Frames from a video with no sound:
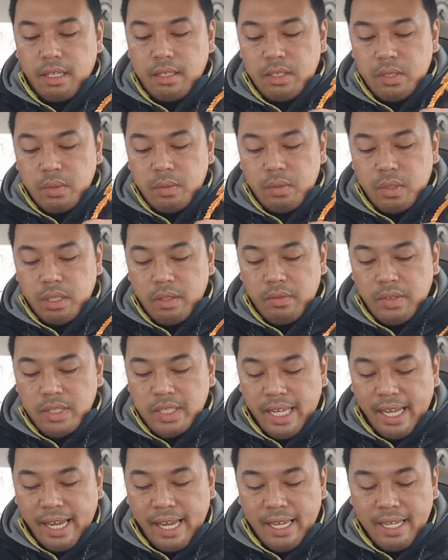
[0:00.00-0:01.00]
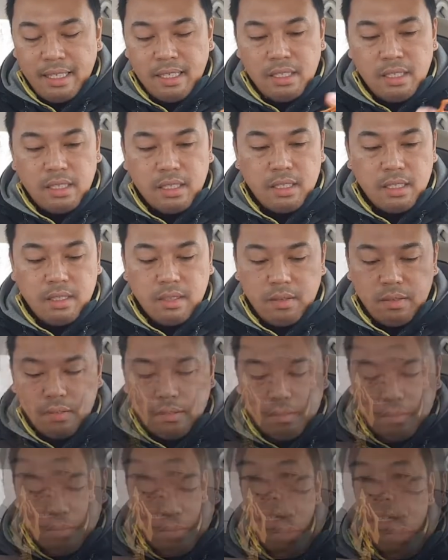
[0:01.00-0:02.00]
into one of his hands.
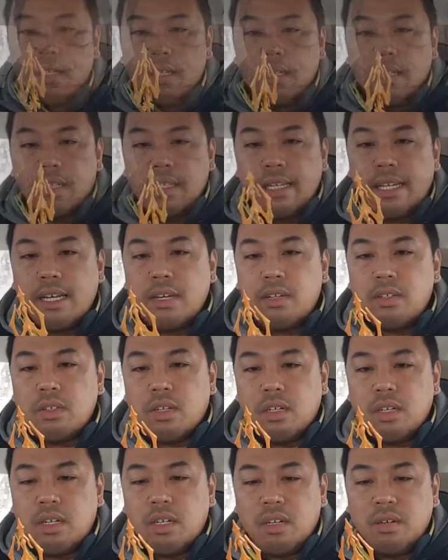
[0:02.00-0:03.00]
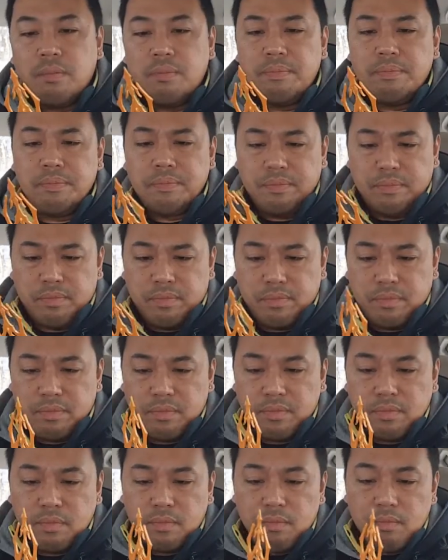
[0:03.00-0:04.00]
Now,
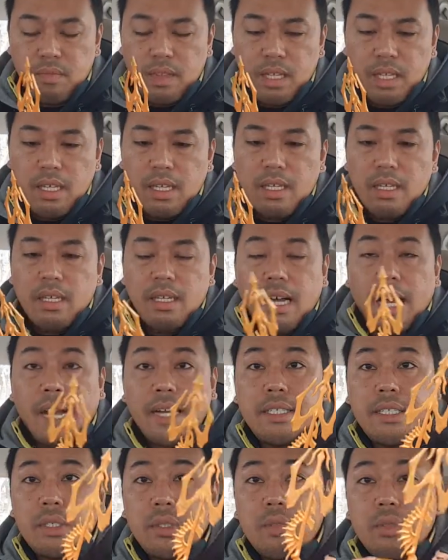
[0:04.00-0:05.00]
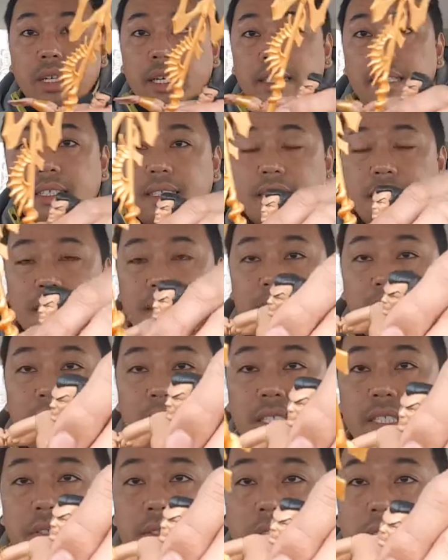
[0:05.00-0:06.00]
I do like this
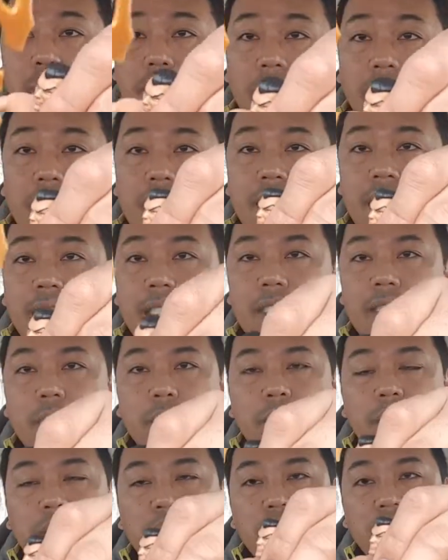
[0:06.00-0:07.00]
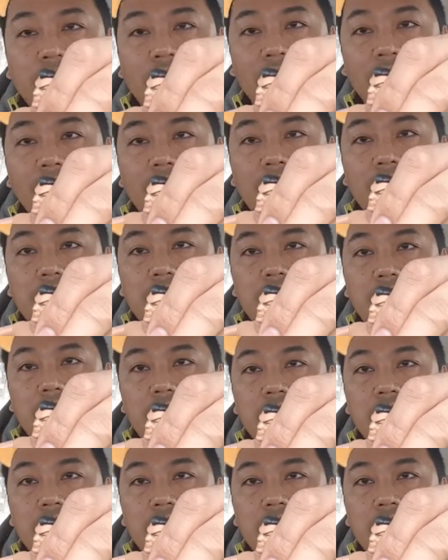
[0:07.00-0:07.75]
accessory, but I think it's a bit flat.